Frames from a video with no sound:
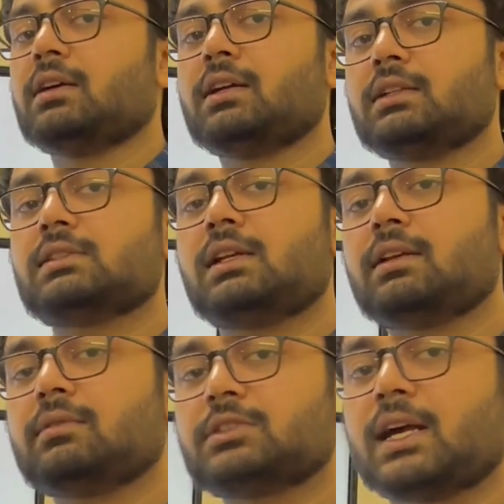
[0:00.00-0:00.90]
It is a
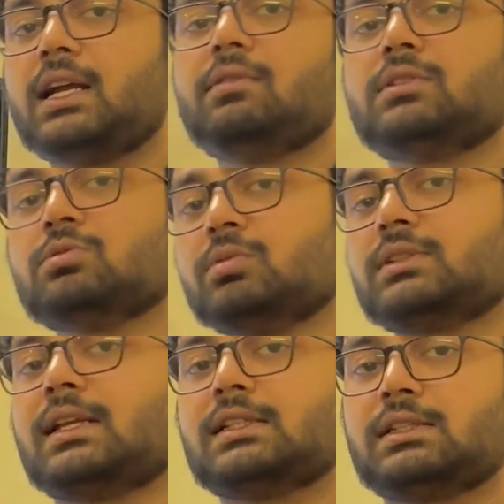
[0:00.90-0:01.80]
child who
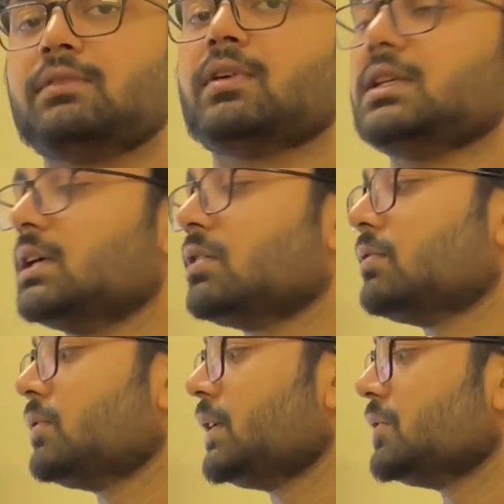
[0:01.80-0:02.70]
is less than 1 year of
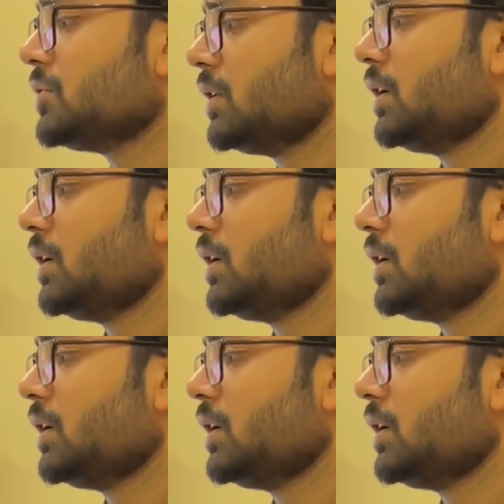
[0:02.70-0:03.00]
age.